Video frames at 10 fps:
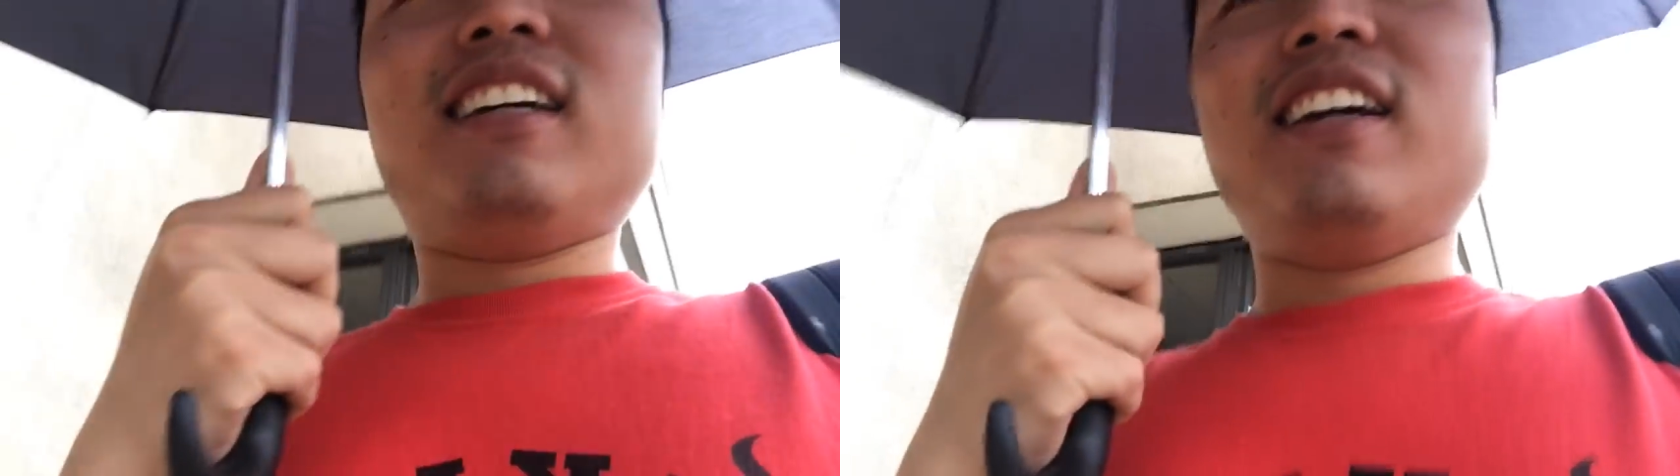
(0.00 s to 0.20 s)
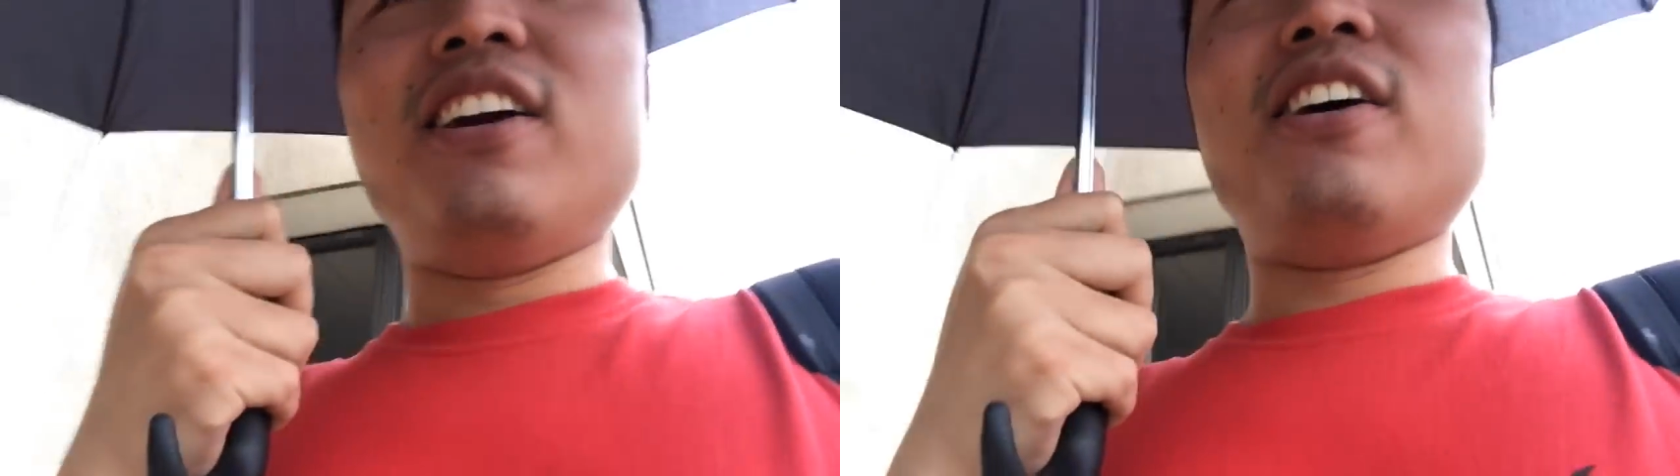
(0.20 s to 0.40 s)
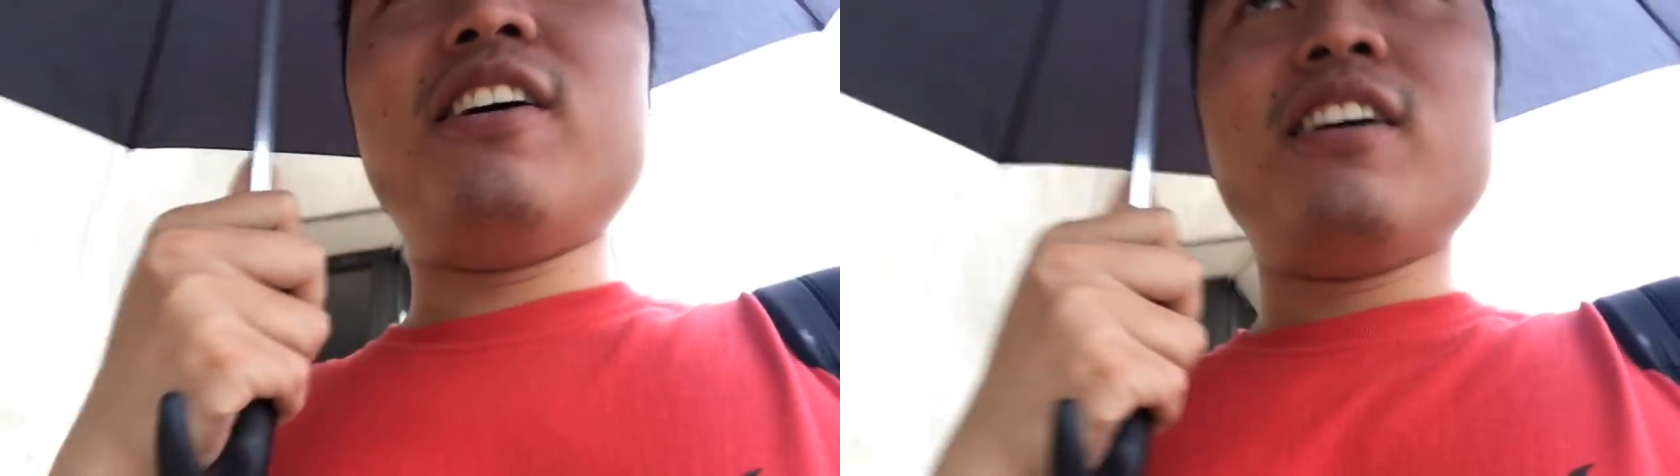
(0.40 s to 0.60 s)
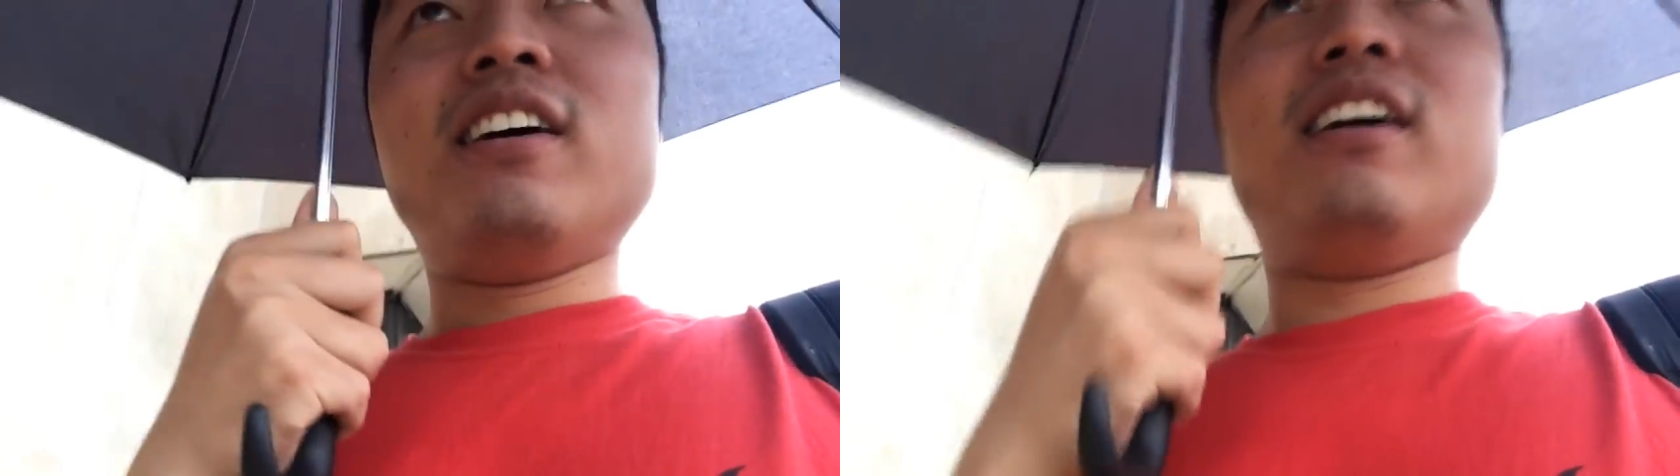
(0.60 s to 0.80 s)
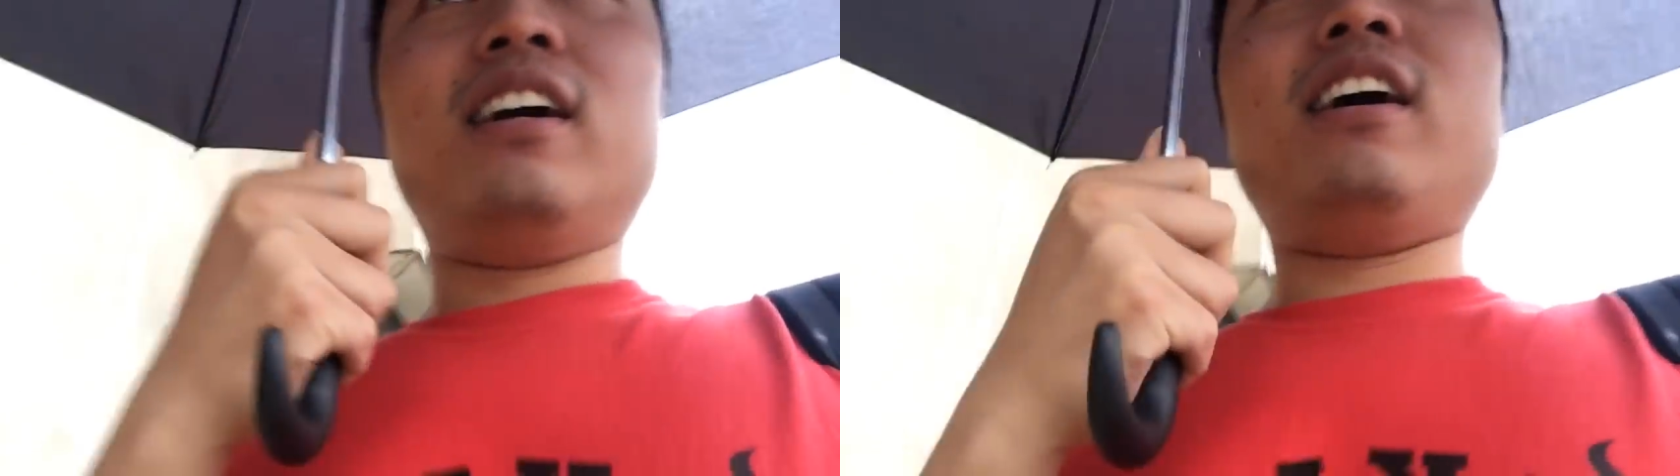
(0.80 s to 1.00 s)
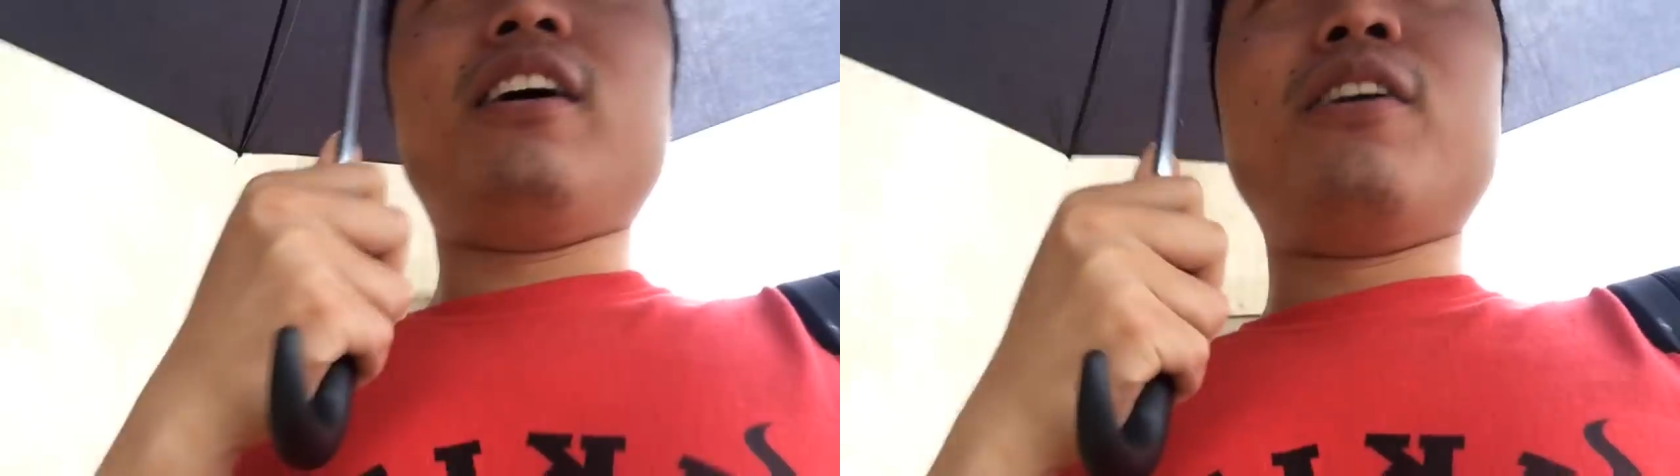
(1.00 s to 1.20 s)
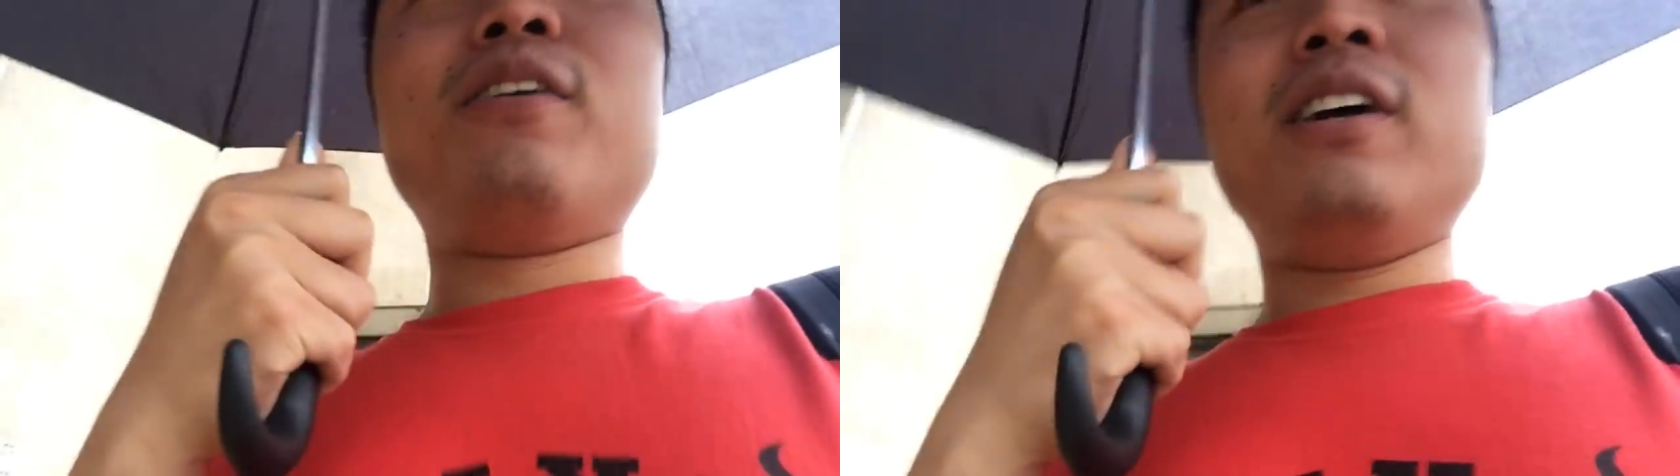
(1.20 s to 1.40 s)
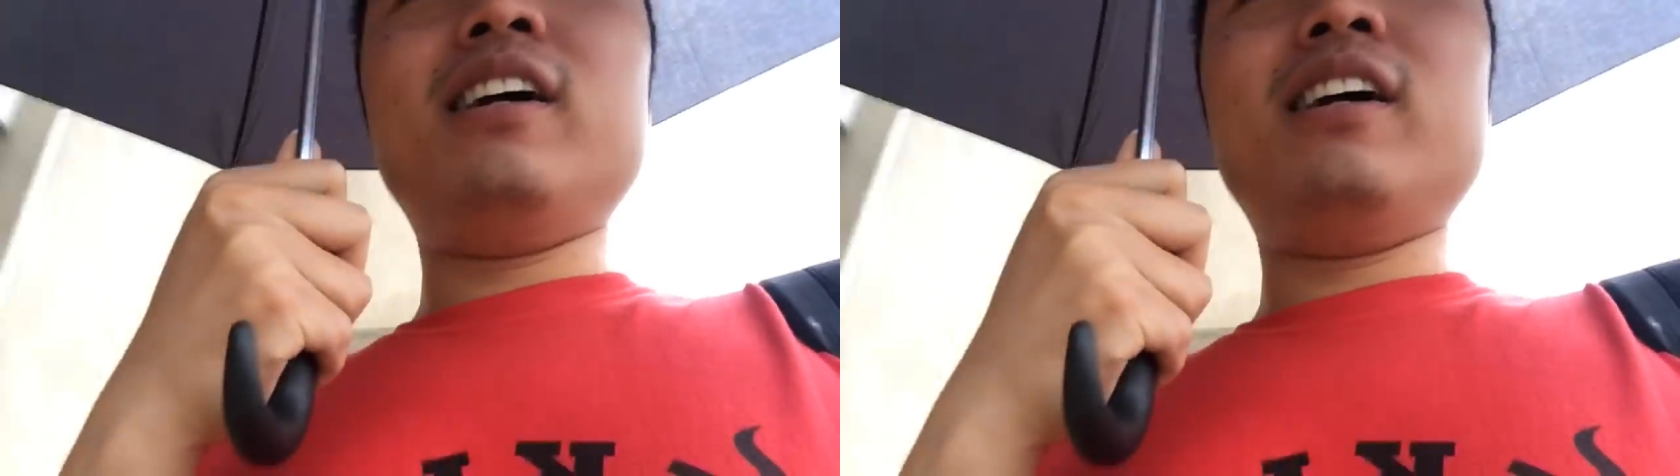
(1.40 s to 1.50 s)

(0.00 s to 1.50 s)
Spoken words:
it'll